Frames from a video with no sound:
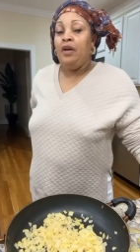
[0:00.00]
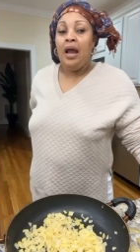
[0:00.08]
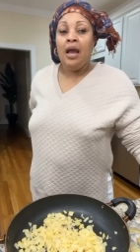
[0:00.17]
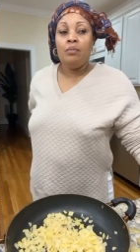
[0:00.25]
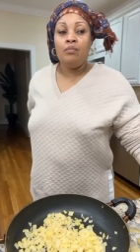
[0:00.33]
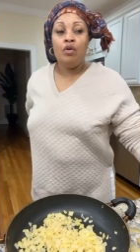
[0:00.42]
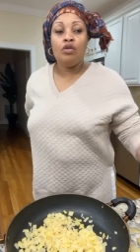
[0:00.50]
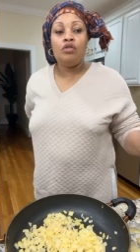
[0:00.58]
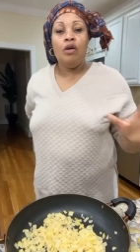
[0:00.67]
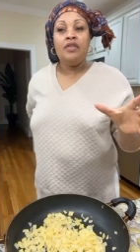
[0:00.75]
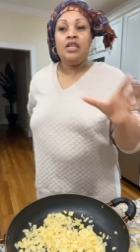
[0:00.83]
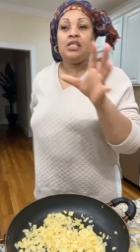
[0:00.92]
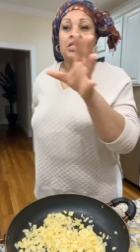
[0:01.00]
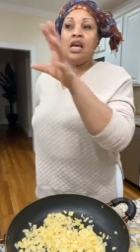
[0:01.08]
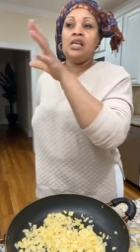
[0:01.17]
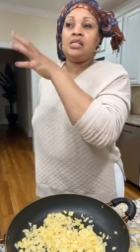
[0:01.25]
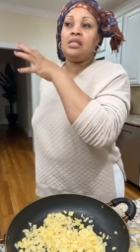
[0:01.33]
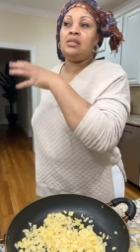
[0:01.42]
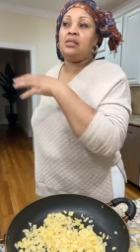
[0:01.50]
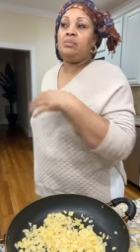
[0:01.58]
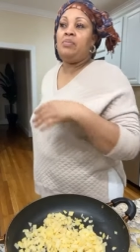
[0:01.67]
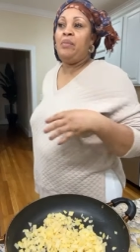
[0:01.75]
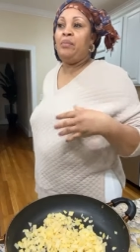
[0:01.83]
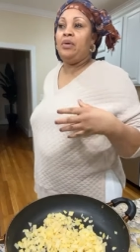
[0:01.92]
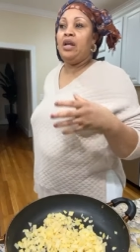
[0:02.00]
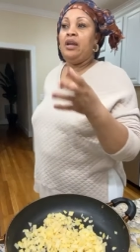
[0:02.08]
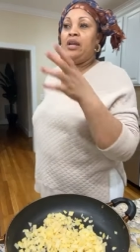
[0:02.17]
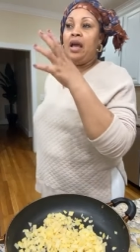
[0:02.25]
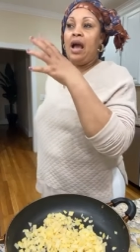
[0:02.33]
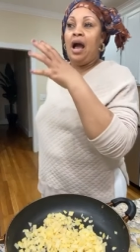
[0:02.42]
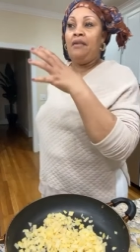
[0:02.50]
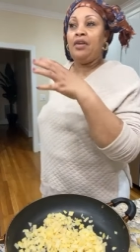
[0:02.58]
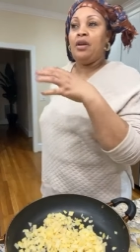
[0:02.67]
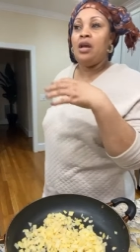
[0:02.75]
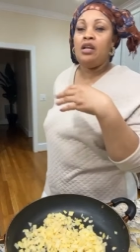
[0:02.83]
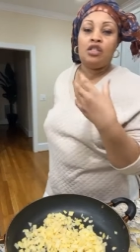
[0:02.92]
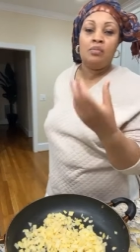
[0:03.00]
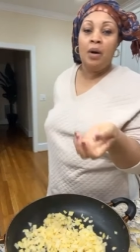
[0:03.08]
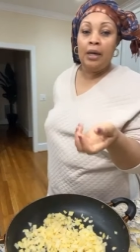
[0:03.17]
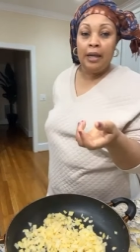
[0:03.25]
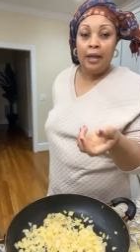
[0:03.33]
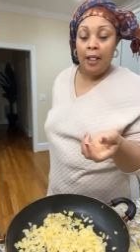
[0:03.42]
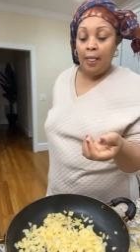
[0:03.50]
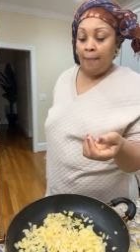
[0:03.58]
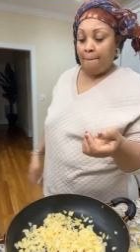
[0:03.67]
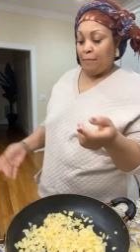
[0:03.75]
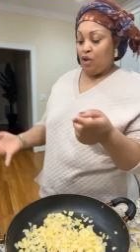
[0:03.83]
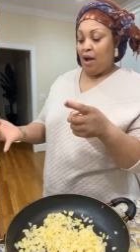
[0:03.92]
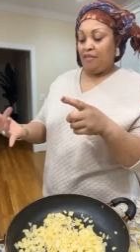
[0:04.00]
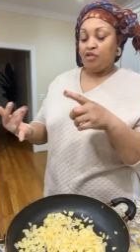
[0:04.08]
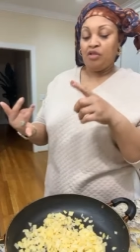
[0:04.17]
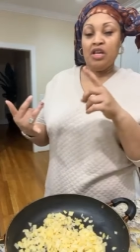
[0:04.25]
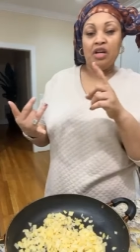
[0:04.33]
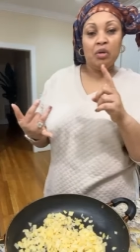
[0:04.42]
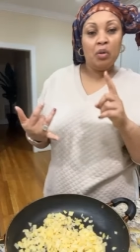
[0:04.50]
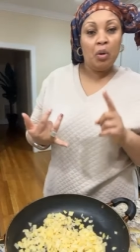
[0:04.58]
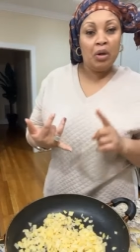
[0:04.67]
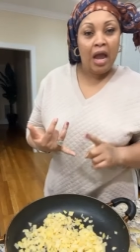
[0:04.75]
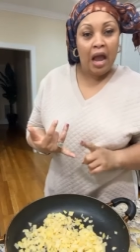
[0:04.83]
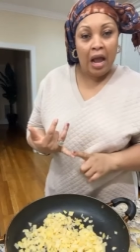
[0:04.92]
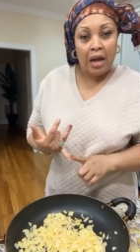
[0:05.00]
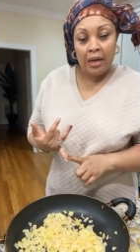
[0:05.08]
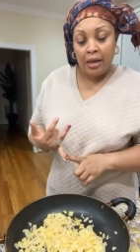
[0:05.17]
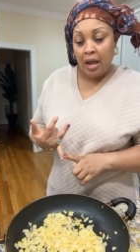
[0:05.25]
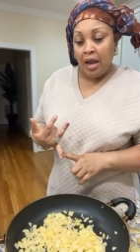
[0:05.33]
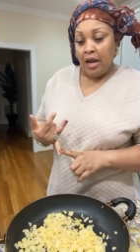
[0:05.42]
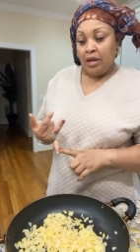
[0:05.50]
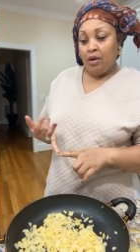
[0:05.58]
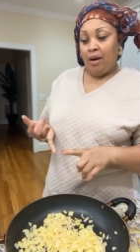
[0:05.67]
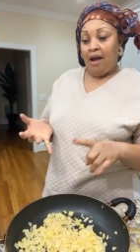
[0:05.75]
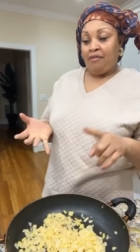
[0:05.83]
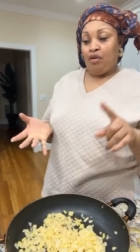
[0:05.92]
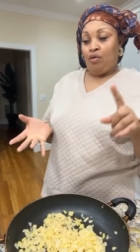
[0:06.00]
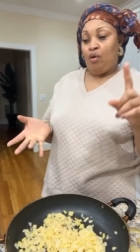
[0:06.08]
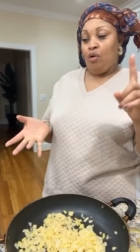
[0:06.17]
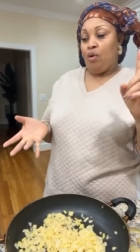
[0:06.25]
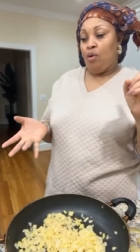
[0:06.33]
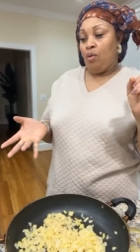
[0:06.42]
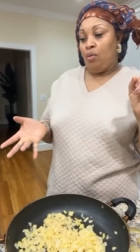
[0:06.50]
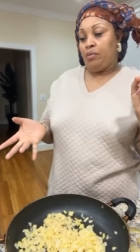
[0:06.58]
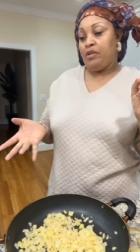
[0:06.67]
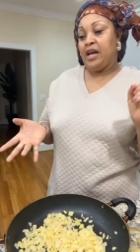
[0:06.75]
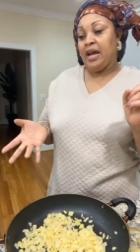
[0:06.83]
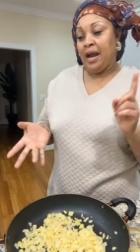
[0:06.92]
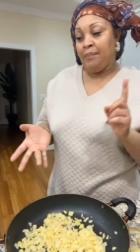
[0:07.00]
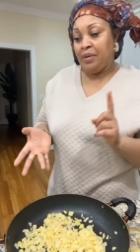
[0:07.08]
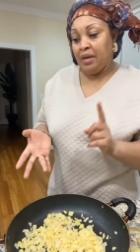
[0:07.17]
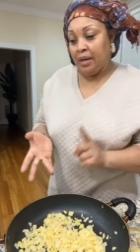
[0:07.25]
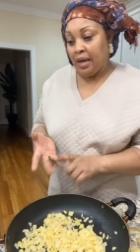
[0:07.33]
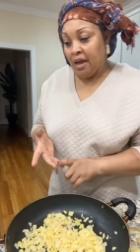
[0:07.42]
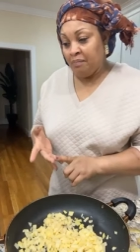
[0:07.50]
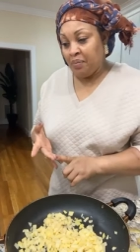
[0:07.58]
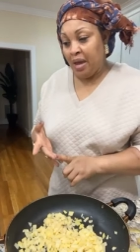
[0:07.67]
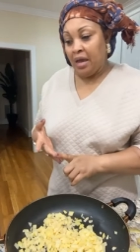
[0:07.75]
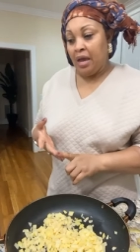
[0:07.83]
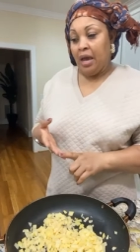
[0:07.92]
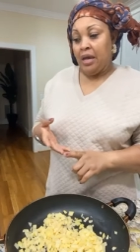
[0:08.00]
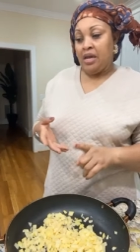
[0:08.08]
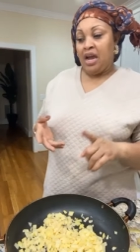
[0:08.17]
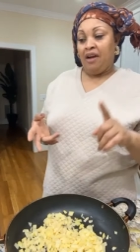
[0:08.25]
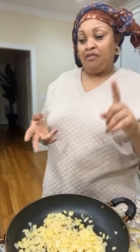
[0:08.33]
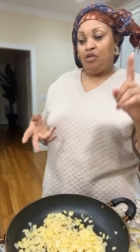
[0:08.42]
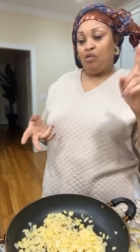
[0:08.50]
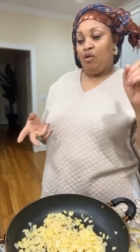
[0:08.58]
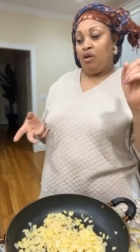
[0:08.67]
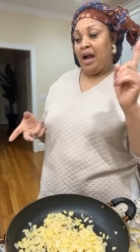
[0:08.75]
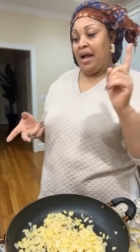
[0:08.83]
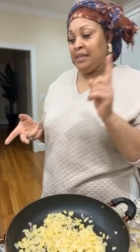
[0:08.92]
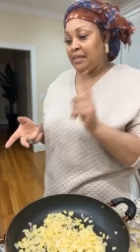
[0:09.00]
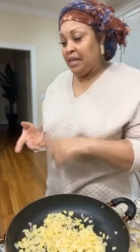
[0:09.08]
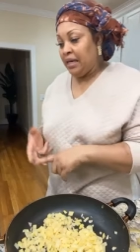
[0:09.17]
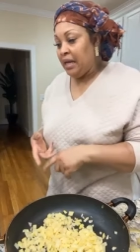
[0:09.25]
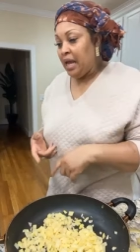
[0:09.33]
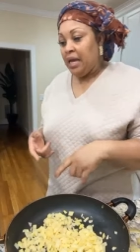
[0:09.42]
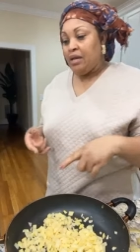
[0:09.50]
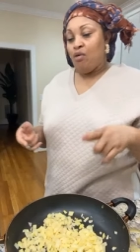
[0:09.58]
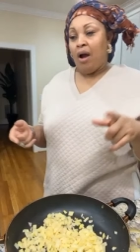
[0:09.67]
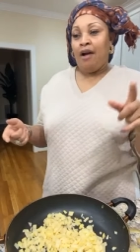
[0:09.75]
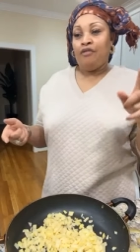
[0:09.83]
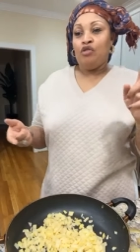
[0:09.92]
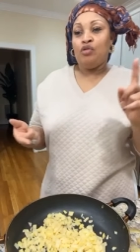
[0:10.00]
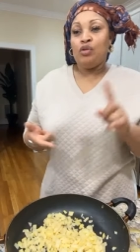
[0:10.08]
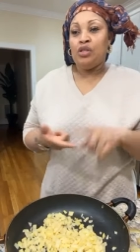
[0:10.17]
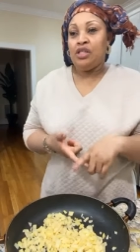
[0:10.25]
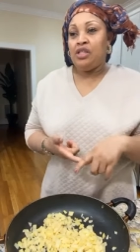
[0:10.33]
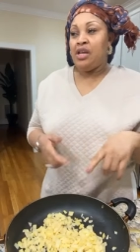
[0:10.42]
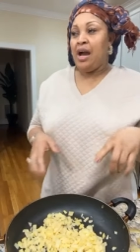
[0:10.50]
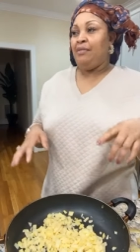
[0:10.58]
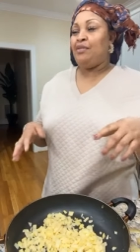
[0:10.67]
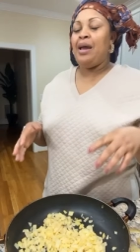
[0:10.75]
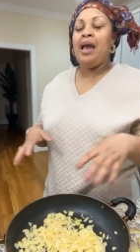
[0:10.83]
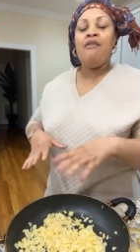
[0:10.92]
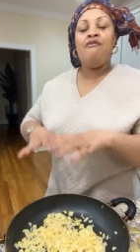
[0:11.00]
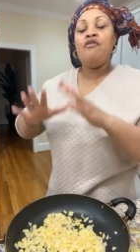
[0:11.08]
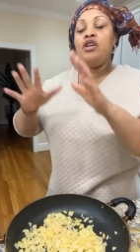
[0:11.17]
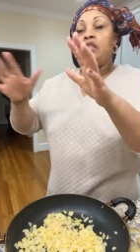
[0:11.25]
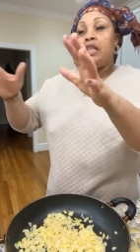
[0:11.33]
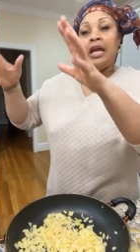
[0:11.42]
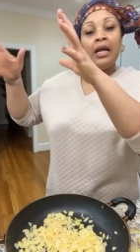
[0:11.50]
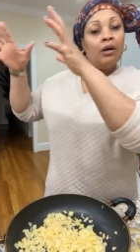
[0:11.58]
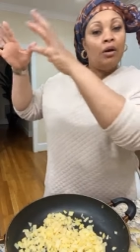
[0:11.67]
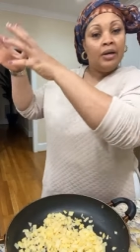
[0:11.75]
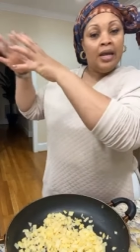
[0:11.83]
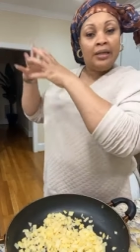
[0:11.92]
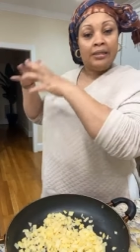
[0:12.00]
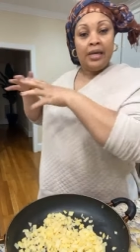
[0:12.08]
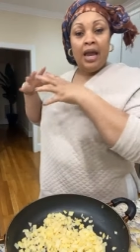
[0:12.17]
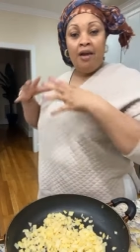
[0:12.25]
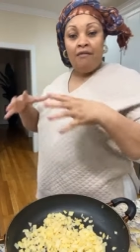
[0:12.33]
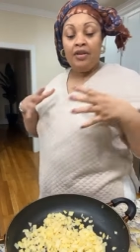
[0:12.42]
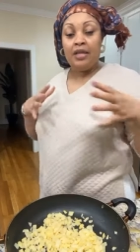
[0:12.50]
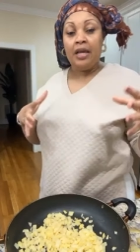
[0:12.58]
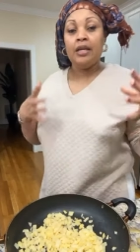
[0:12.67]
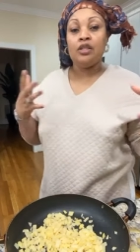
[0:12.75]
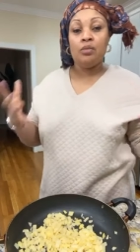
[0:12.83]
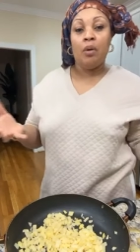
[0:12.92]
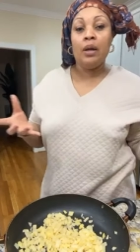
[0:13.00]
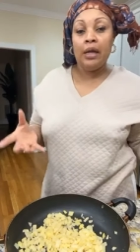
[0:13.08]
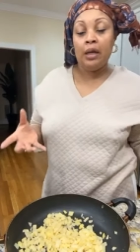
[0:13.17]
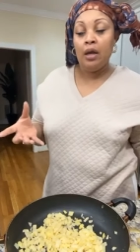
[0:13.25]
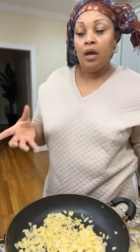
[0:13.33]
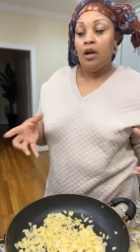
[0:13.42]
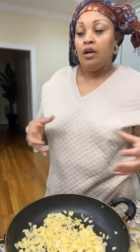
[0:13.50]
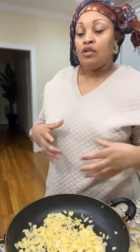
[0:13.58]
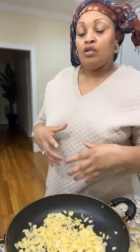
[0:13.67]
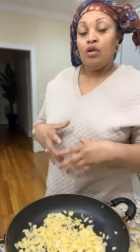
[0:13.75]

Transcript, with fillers: I feel like most of these cases they, they having is money. You have to take lawyer. You have to go therapy and pay. You have to go counseling. You have to do this. You have to everything connect. Everything is money.